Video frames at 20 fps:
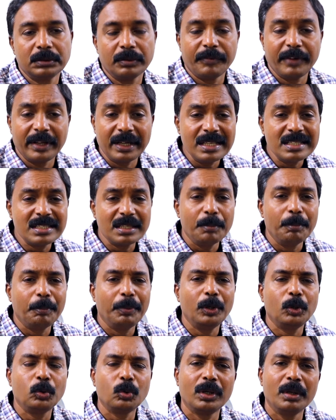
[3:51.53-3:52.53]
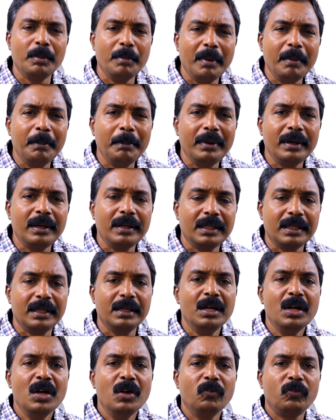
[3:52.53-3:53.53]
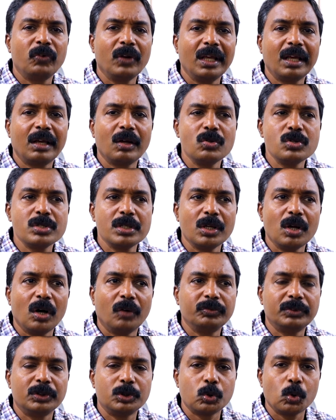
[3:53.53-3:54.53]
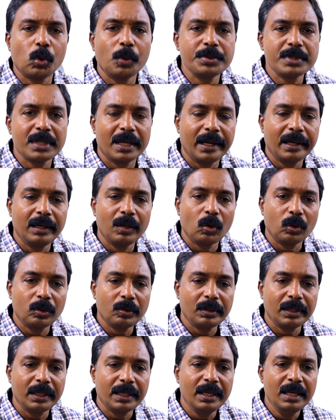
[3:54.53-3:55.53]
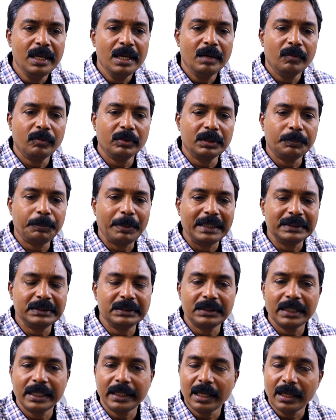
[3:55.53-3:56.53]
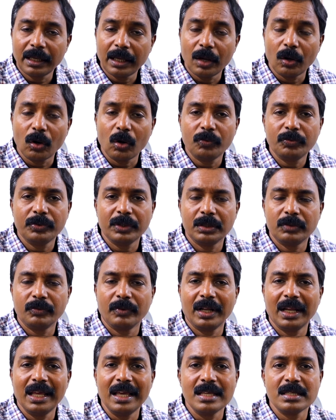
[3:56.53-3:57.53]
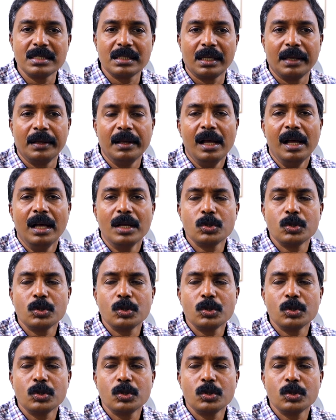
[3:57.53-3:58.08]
very simple to remember the frequency of the drops, and not only for the patient taking care of it very easy.